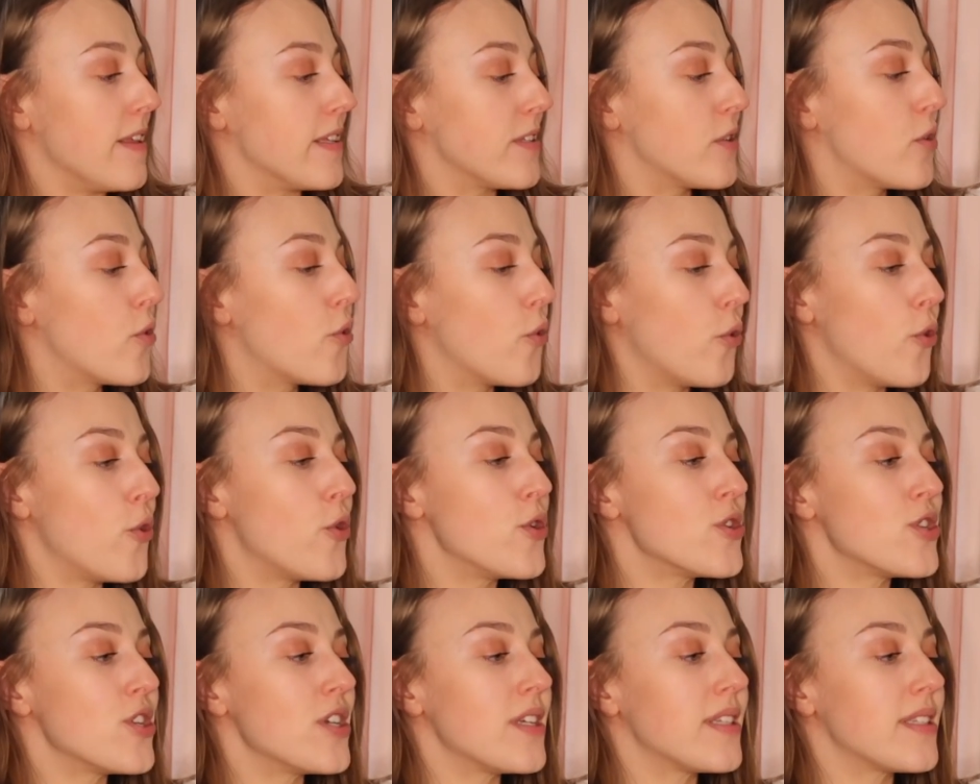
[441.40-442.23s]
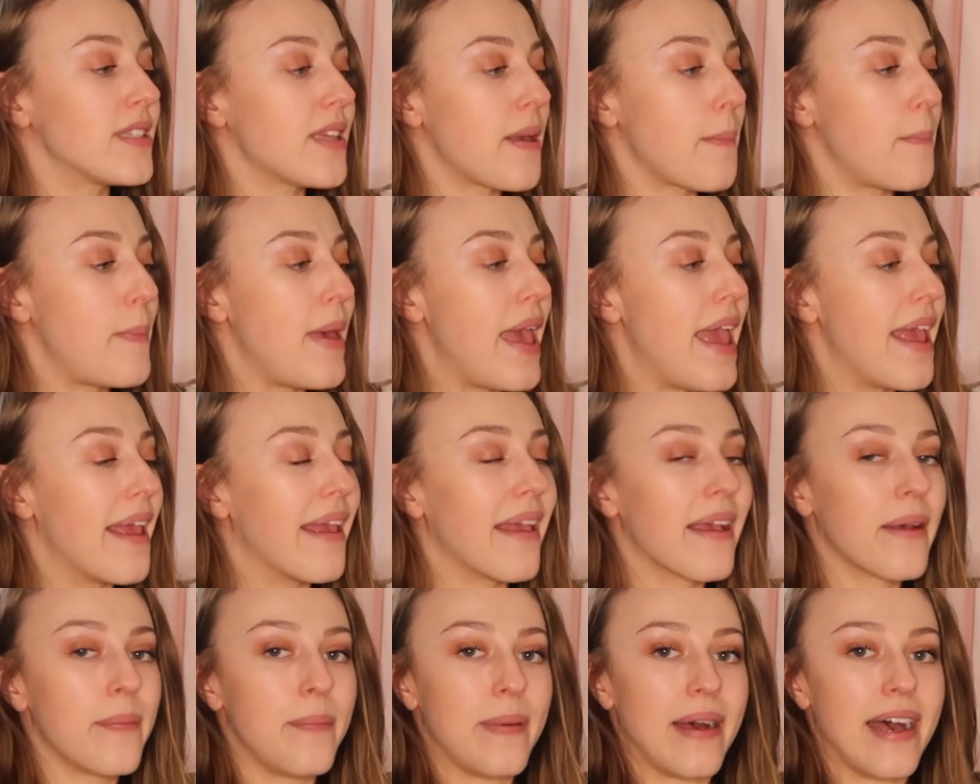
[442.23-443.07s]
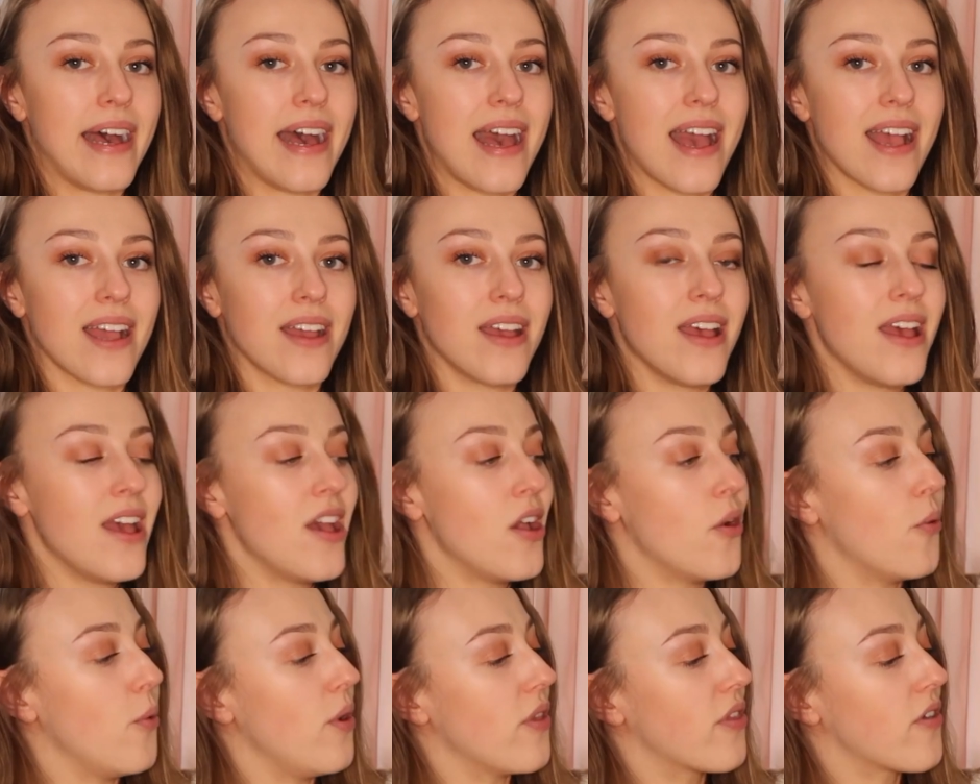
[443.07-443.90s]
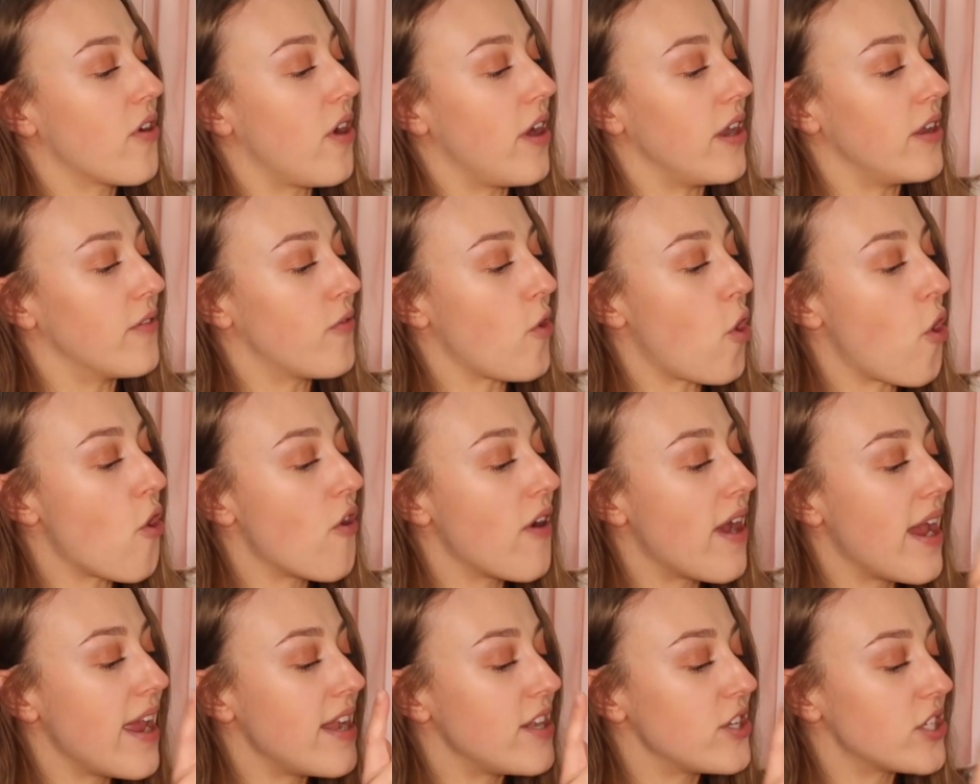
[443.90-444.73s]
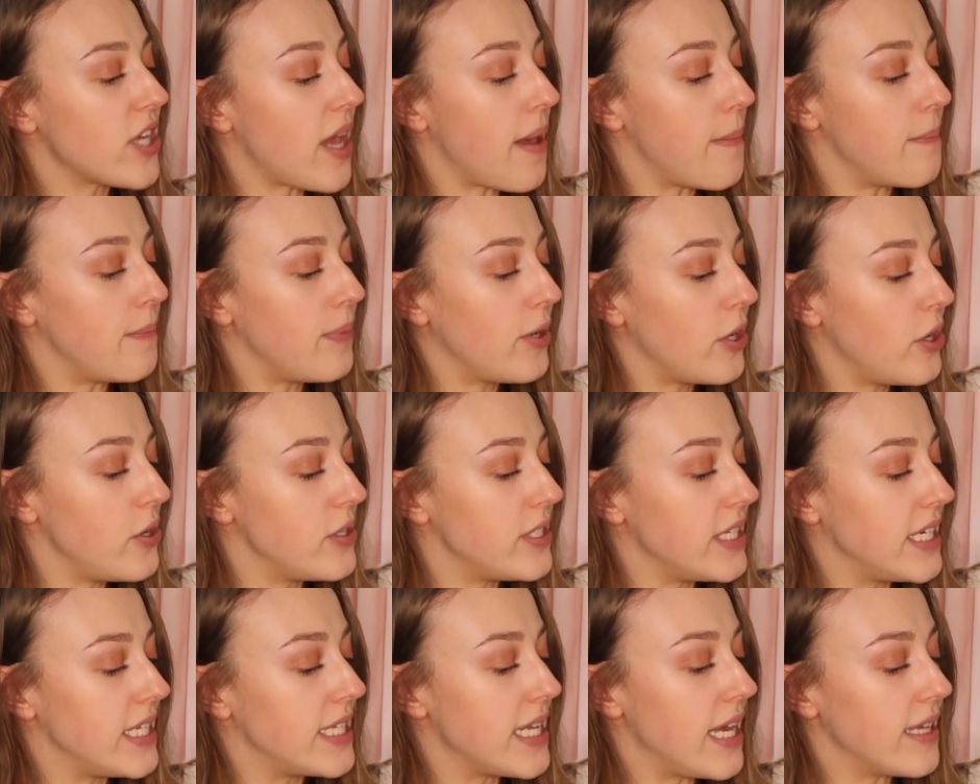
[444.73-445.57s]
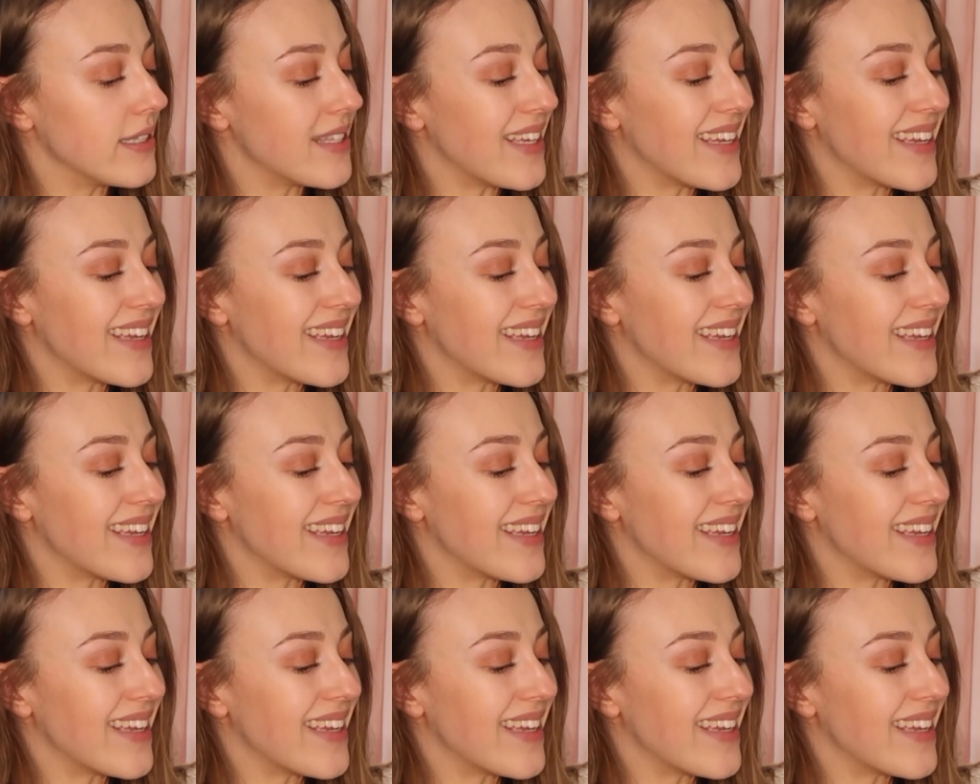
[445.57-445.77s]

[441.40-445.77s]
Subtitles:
this gorgeous pink bag with kind of orange and blue details.